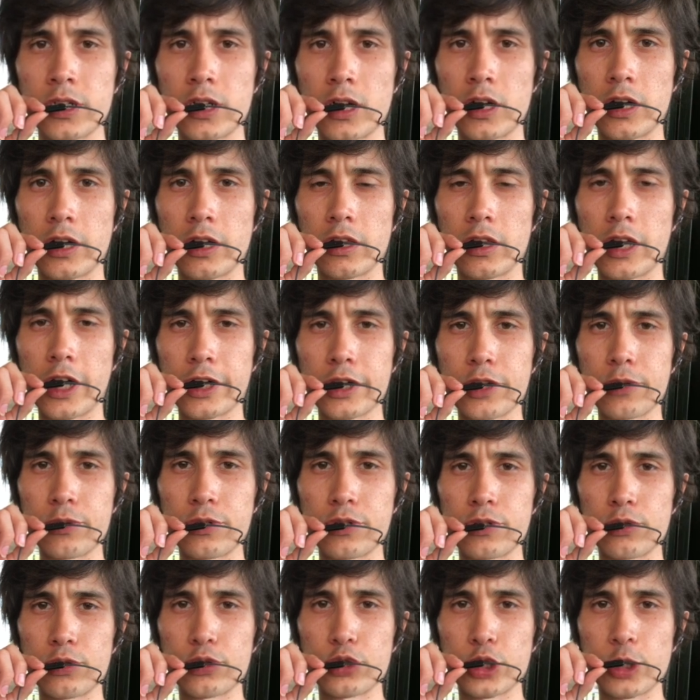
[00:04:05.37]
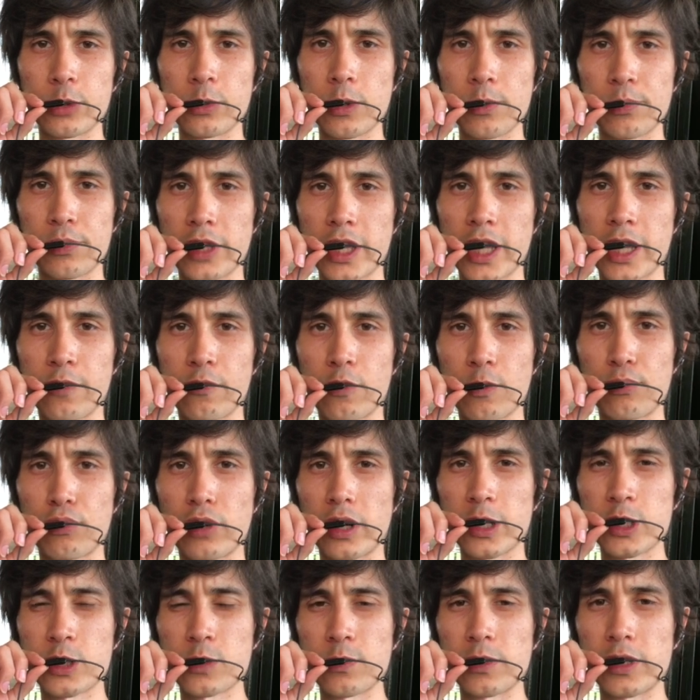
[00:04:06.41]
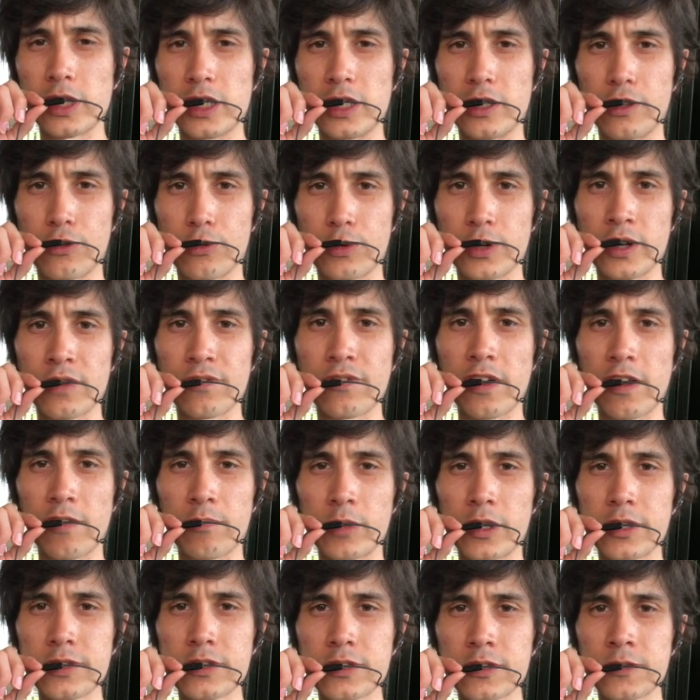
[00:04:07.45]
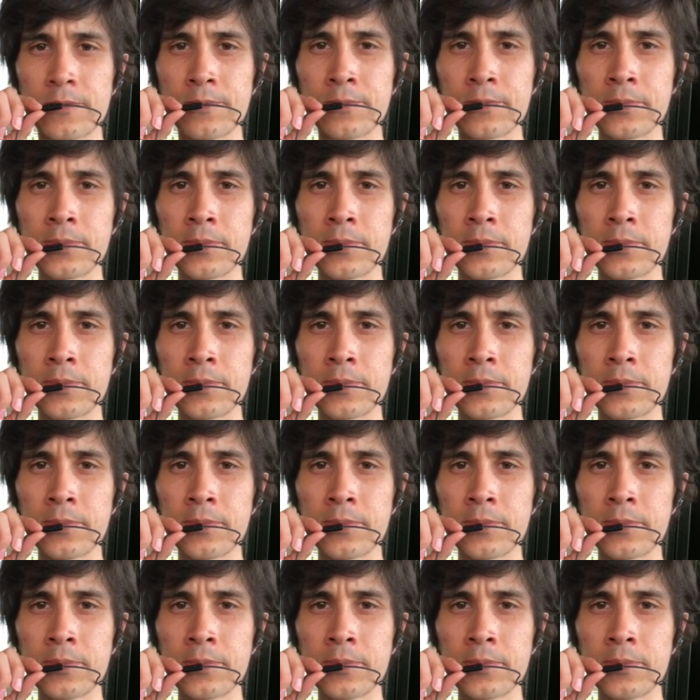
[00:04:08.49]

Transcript: lock you into a treatment plan of approximately 3 to 5 months,